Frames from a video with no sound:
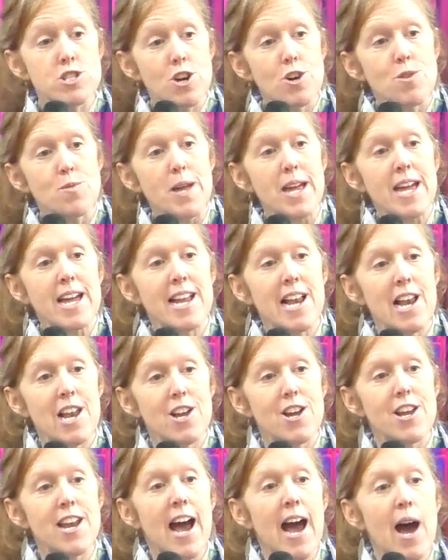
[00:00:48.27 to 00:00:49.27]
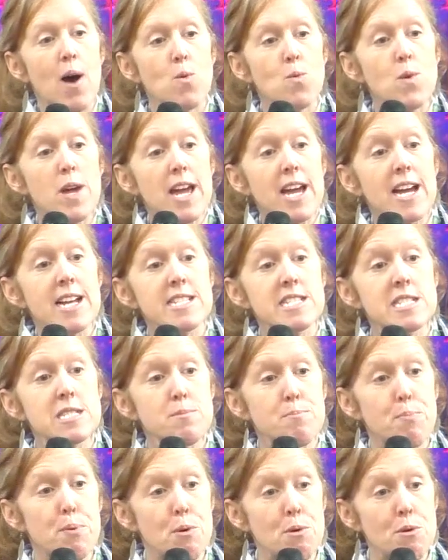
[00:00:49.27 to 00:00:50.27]
we can learn how we can
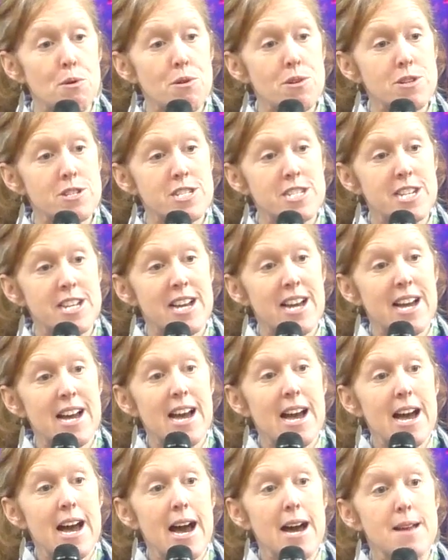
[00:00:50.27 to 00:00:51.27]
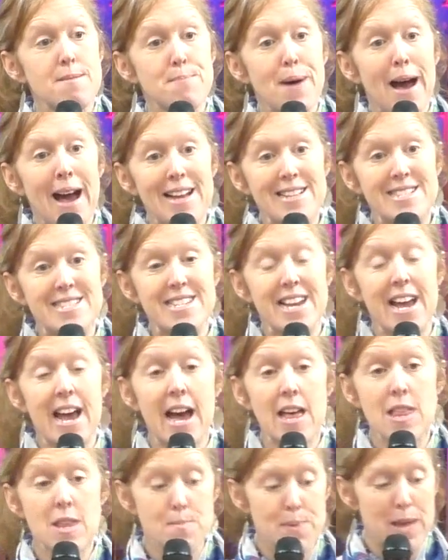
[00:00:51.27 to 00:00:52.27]
support and pastor
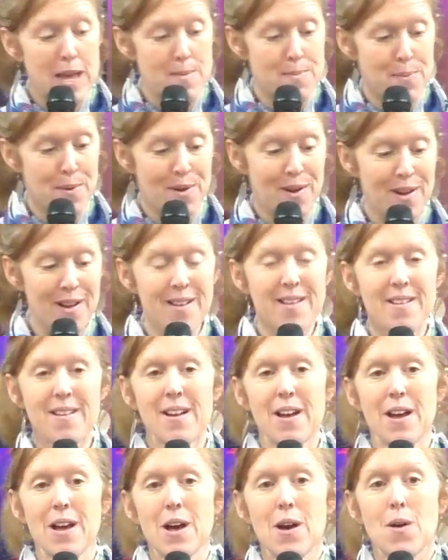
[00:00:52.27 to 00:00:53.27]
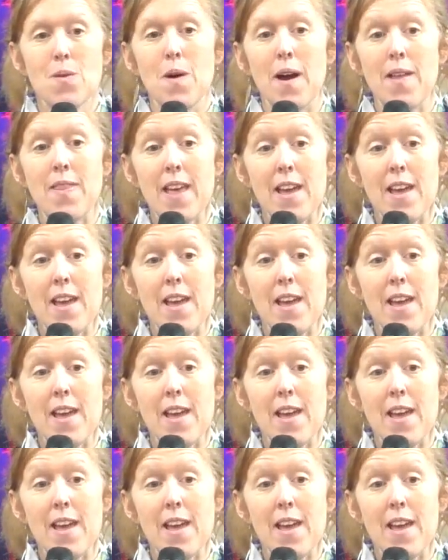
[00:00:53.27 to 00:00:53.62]
other people when they